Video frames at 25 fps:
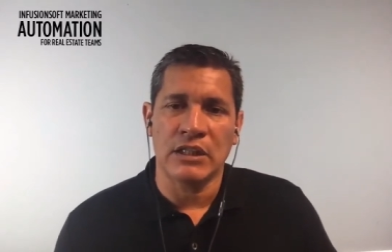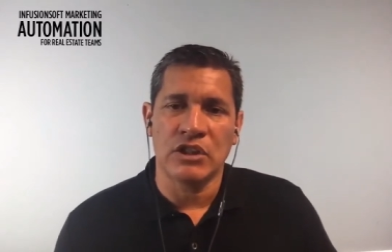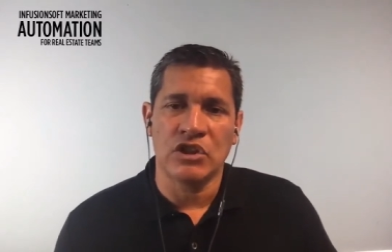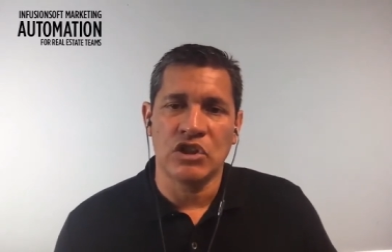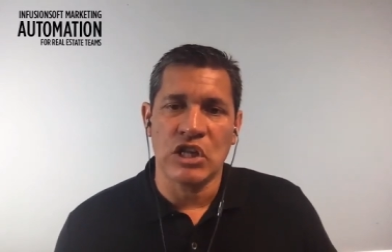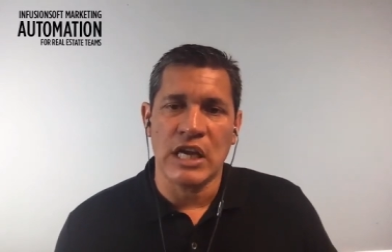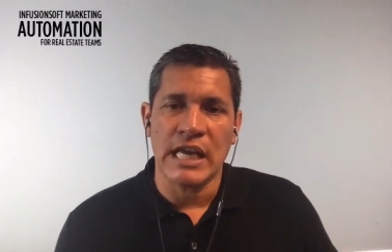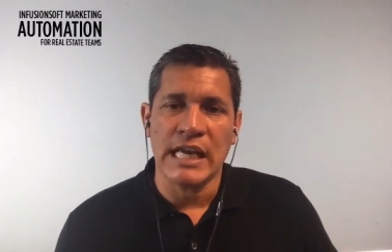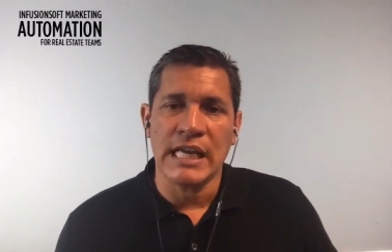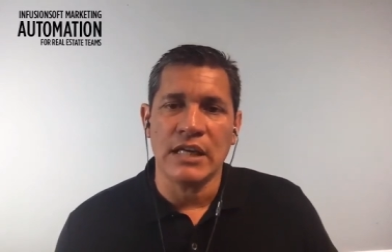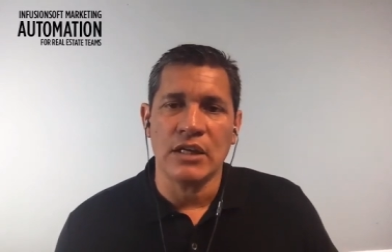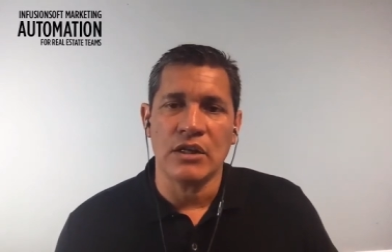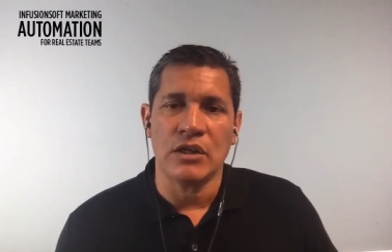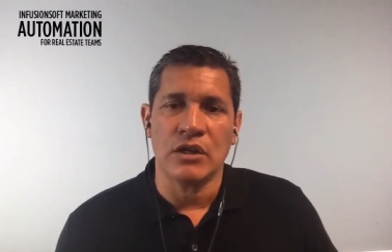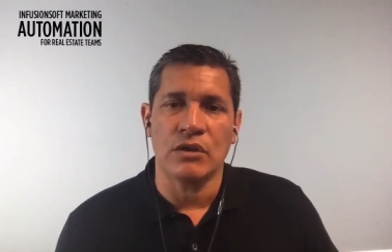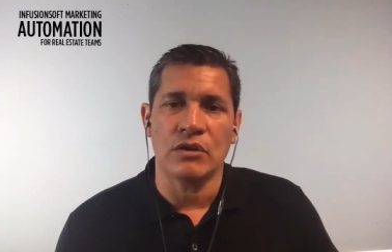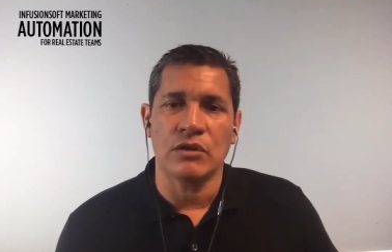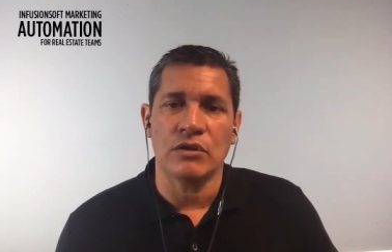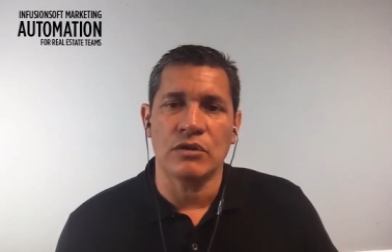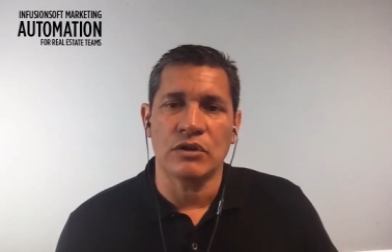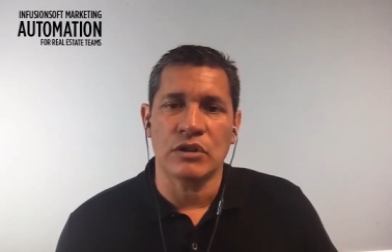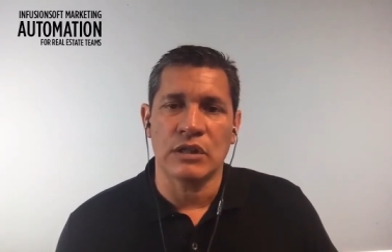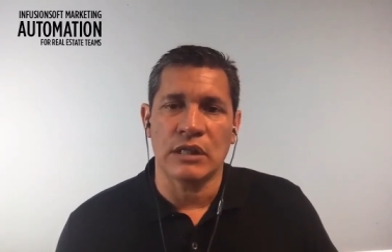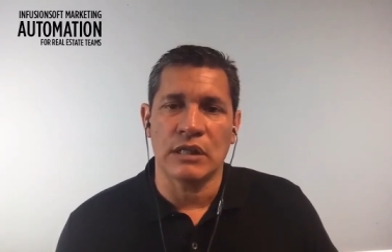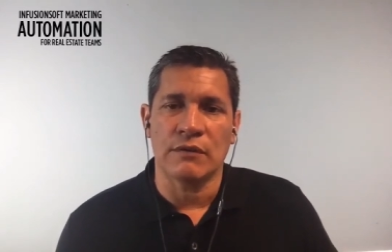Jane
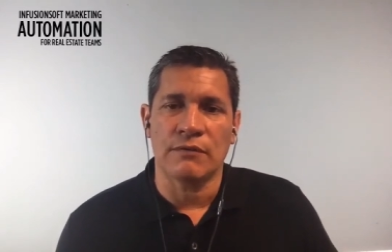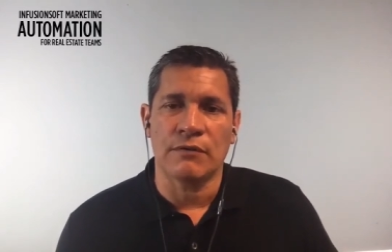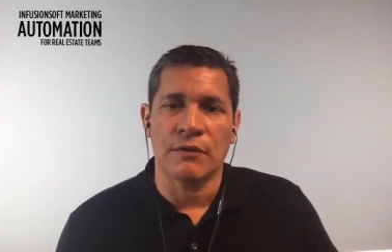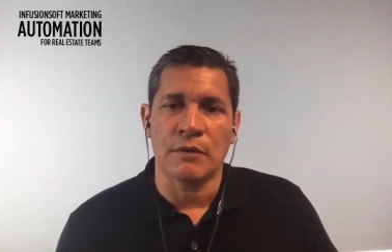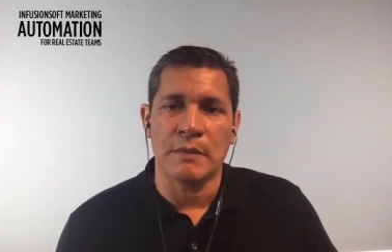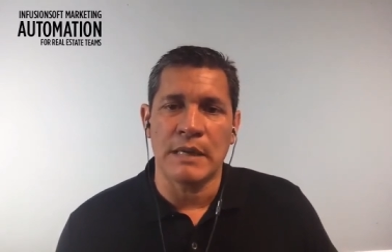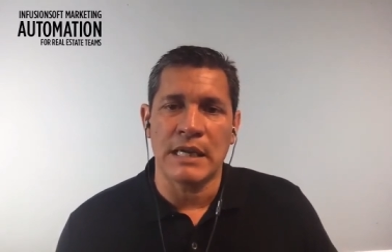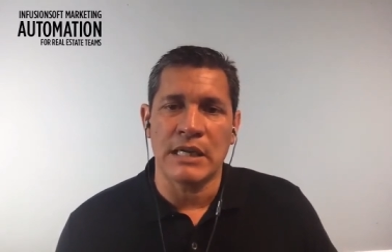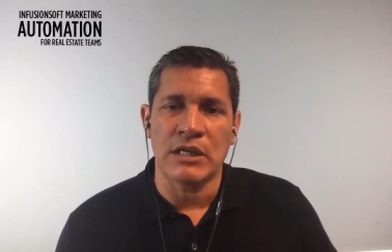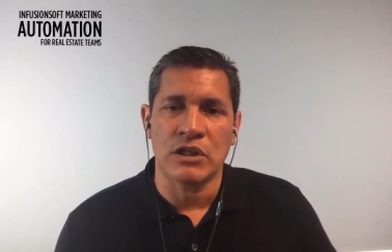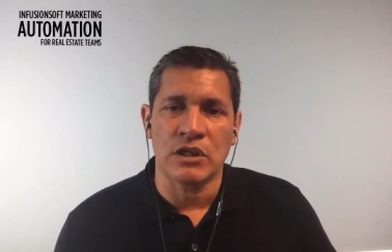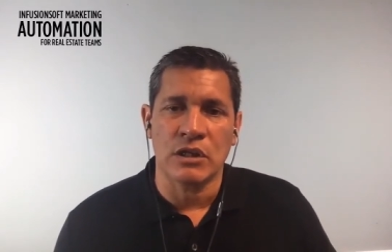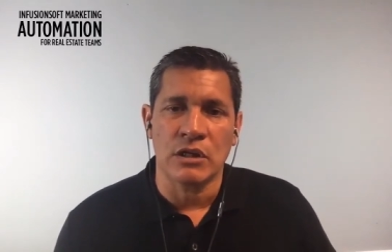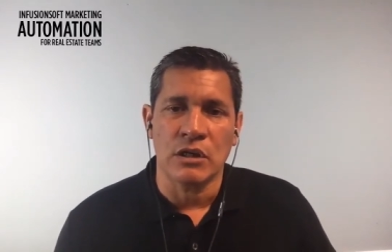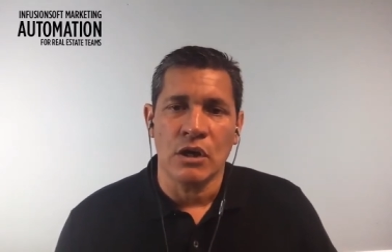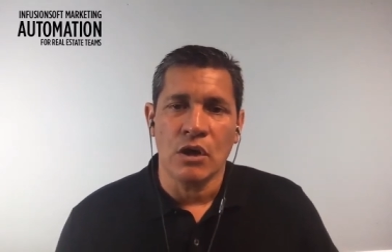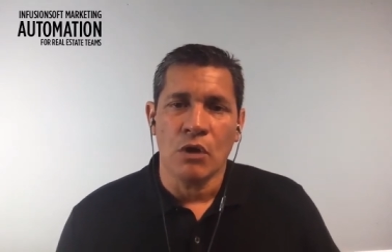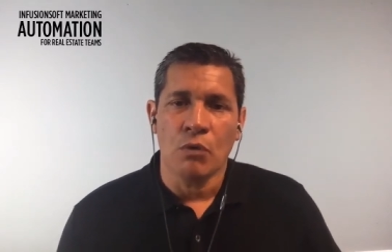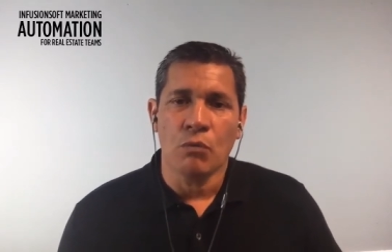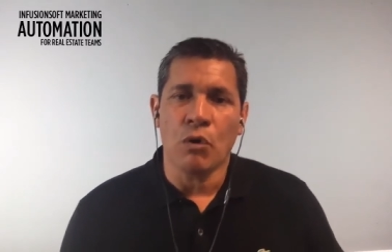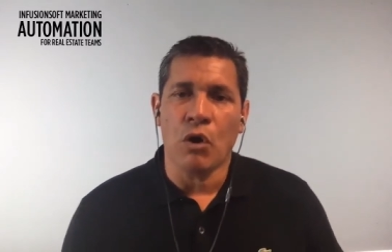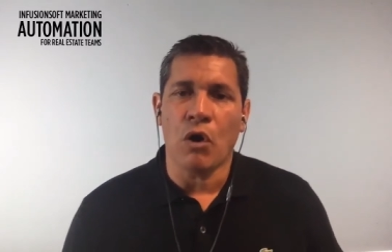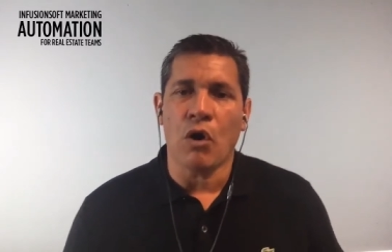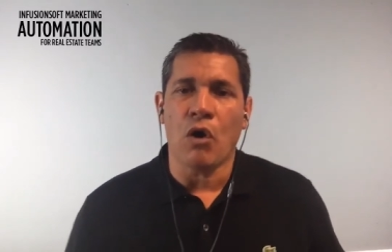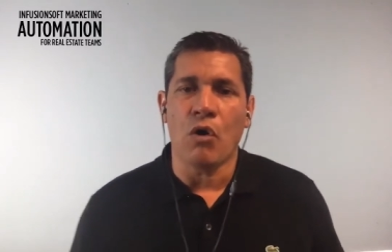Doe's information
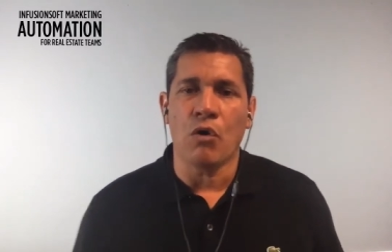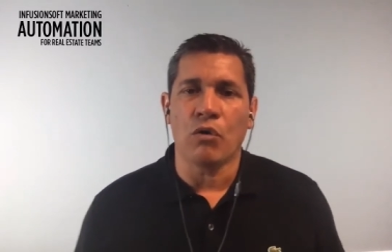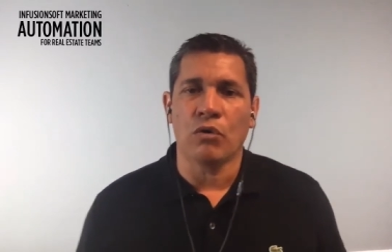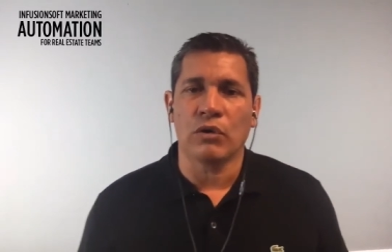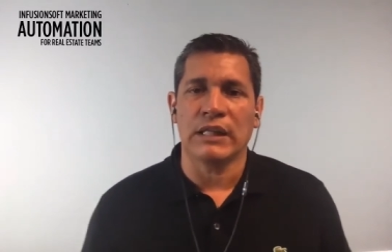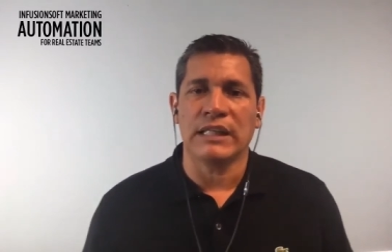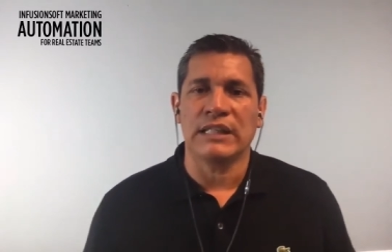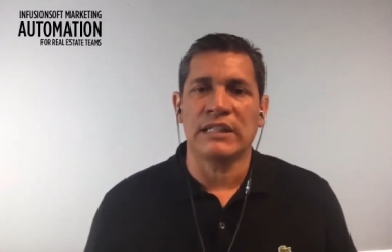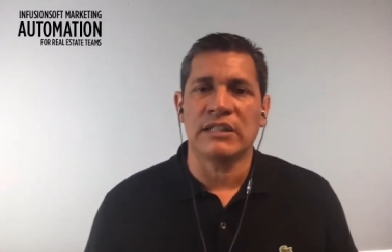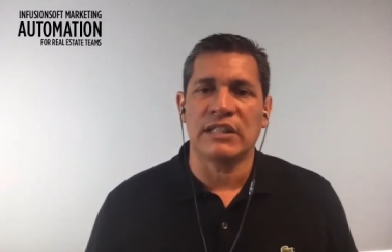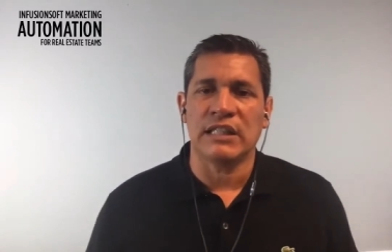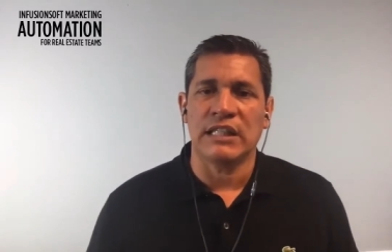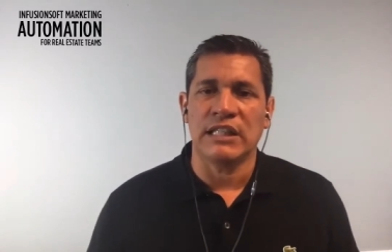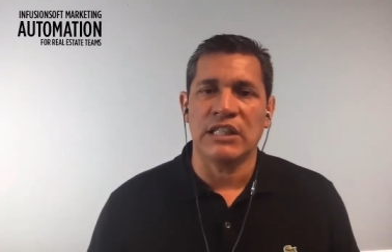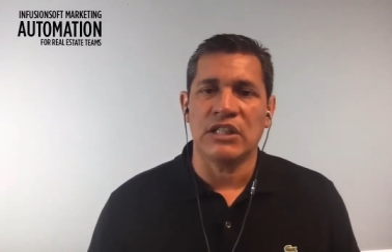will only see